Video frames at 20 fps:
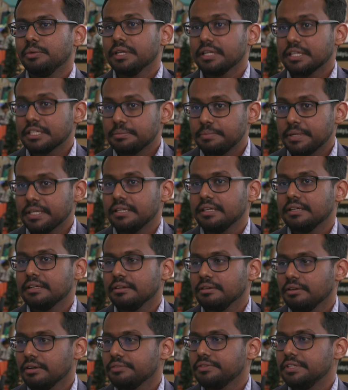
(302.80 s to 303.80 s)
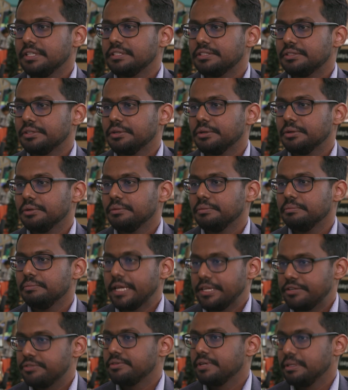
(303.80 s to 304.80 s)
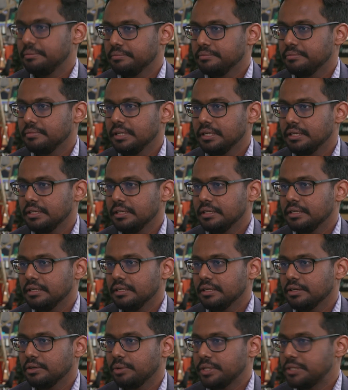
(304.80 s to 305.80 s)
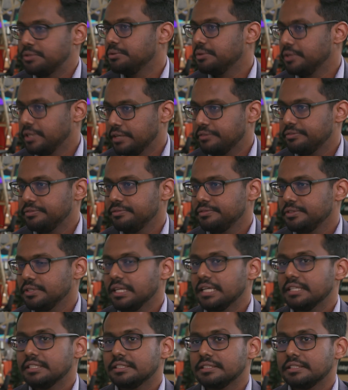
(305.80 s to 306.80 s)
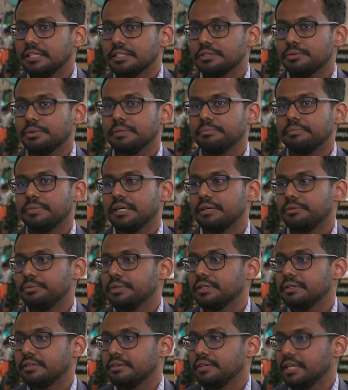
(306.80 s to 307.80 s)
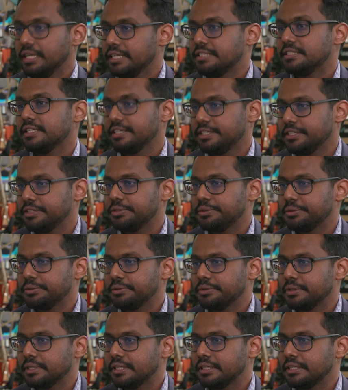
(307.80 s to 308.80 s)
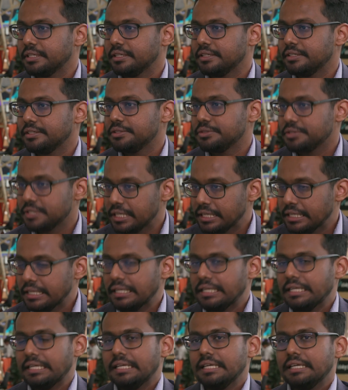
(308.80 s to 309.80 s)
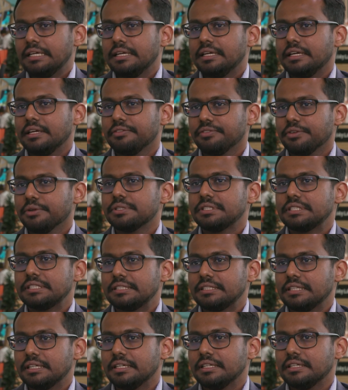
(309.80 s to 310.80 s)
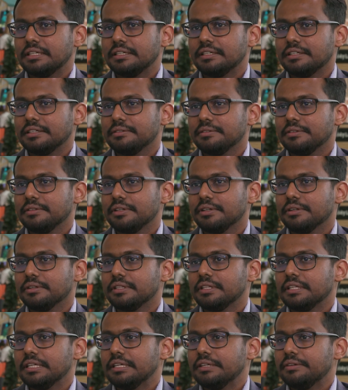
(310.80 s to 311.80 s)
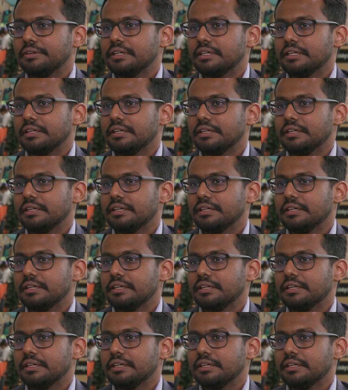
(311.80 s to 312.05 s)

we're expecting a lot of these to go mainstream uh, quite soon enough. So that's that's one part we're really excited to uh, to see, and of course, uh, you know the